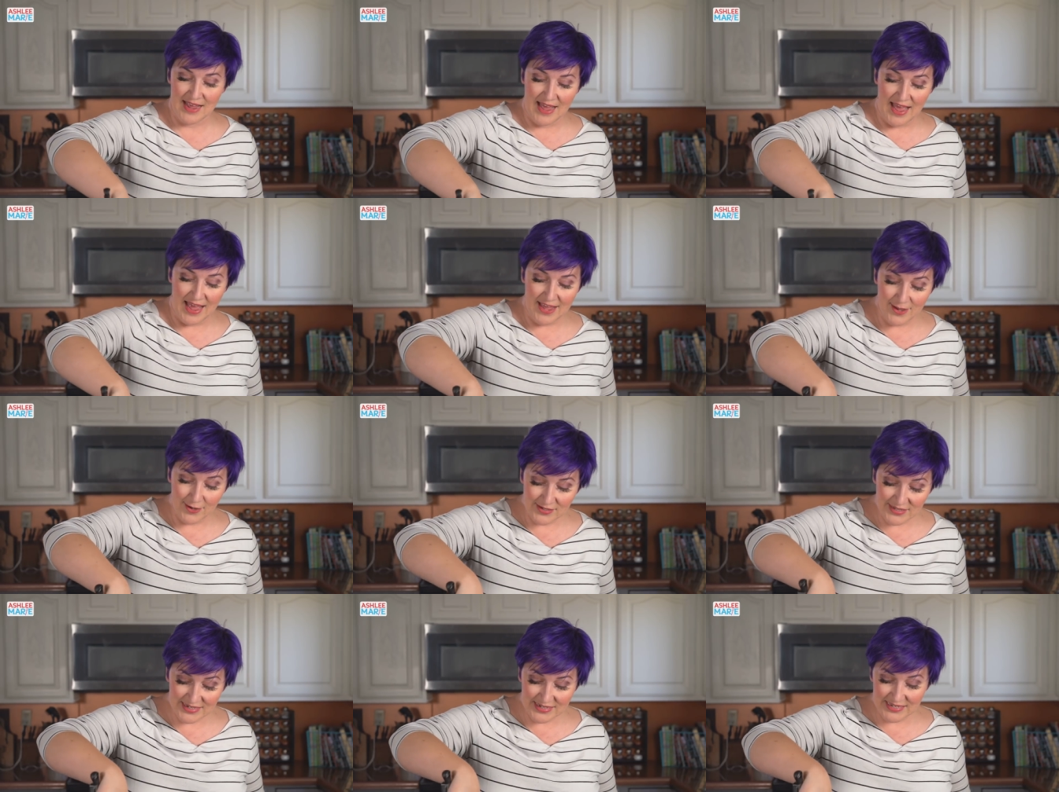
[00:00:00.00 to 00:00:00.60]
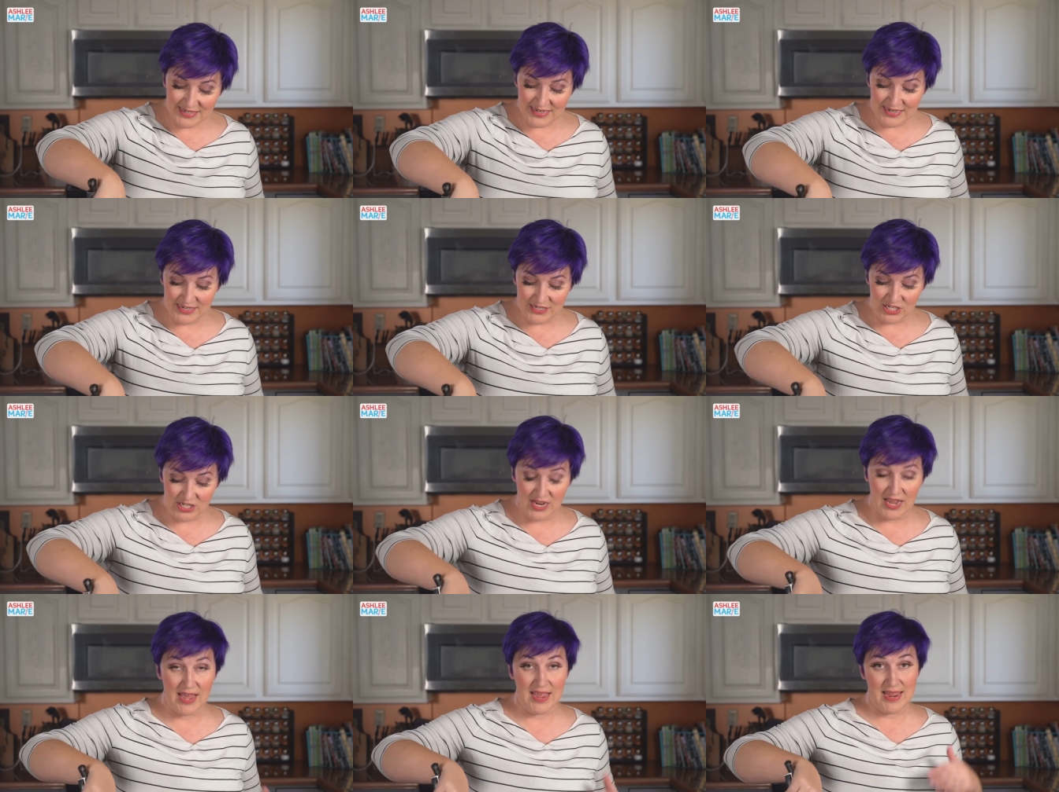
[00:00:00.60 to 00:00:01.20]
I used to
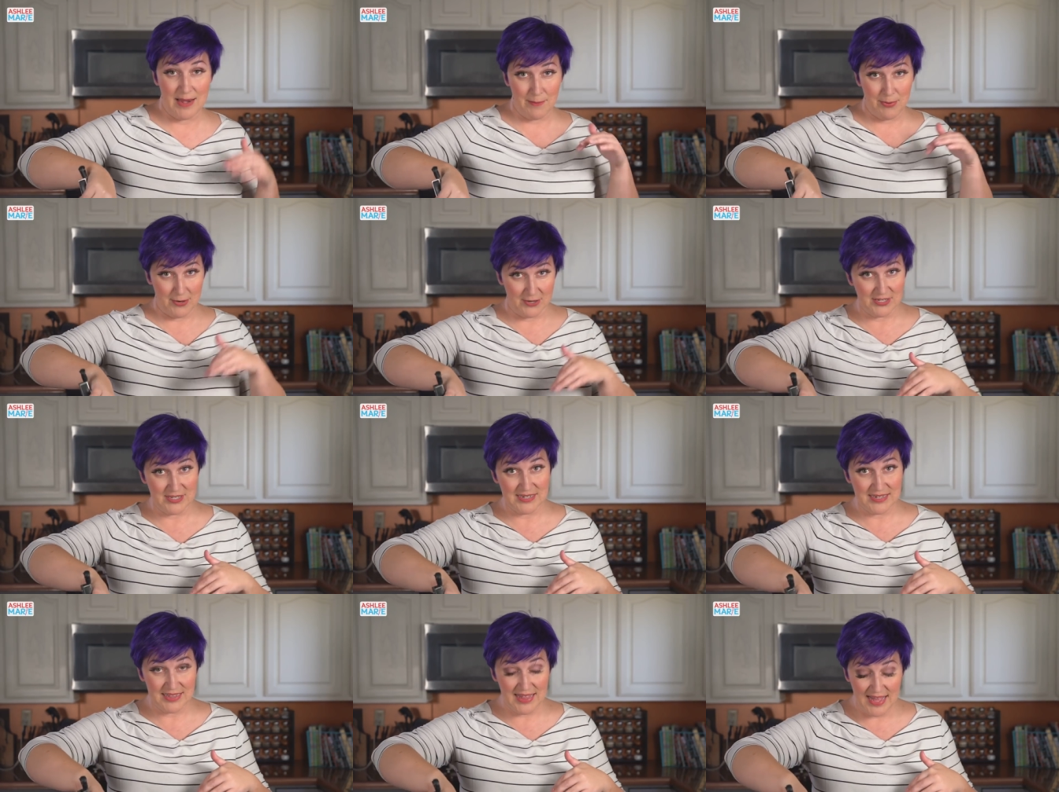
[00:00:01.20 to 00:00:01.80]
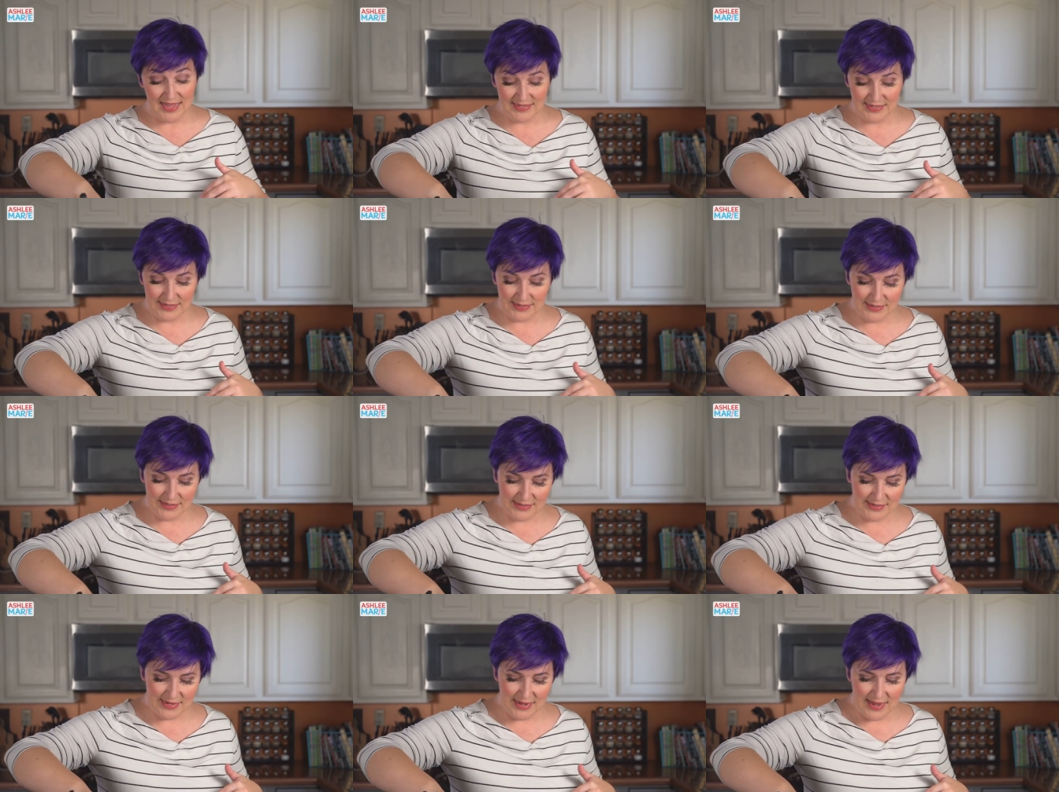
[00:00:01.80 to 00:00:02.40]
teach in-person
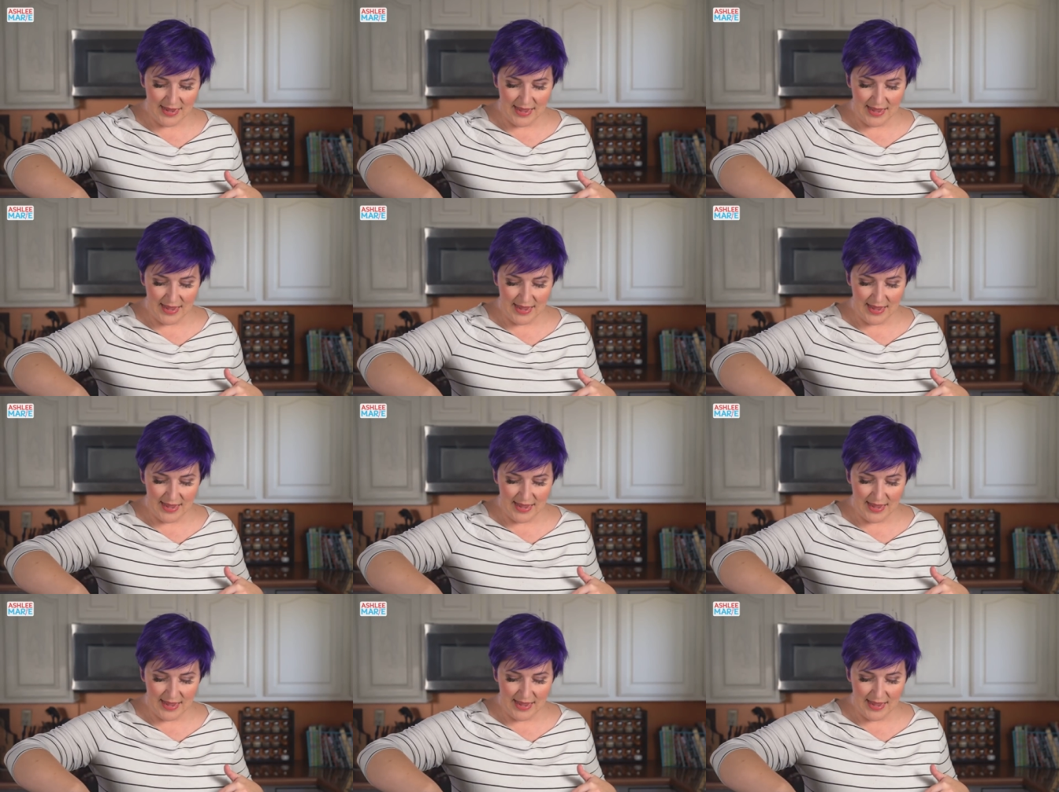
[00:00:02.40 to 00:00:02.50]
classes,